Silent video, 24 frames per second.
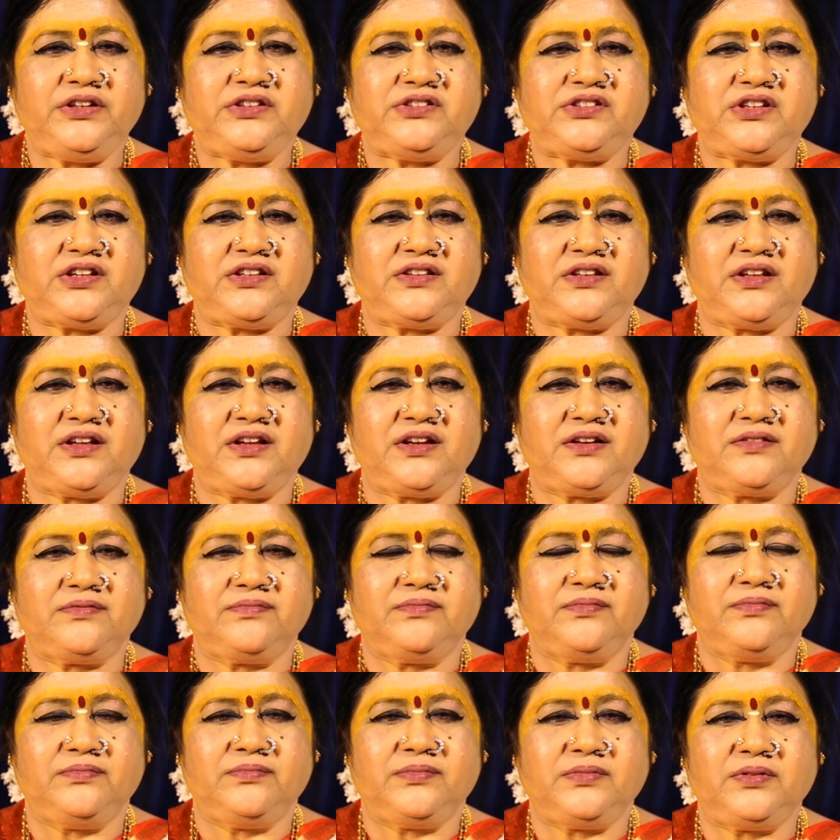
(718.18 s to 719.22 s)
each other,
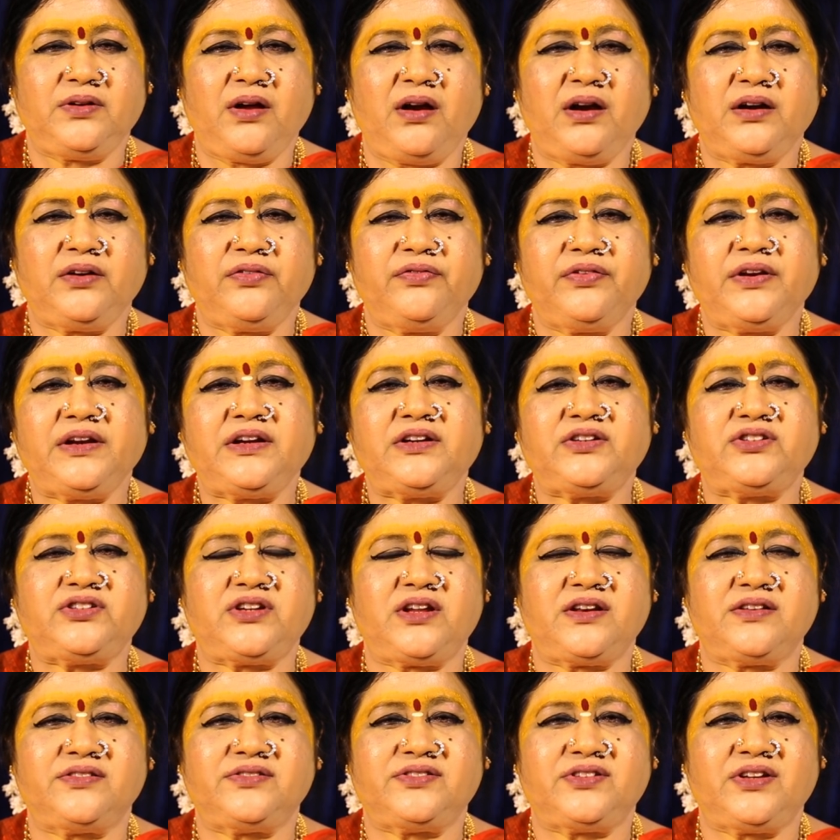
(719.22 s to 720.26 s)
not
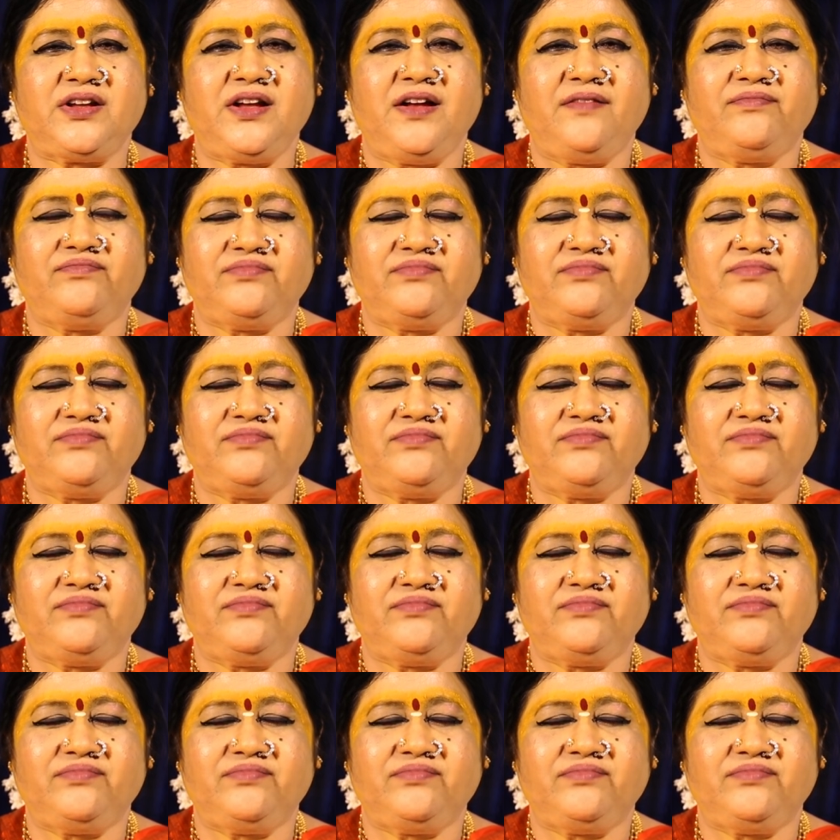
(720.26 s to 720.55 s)
frictions.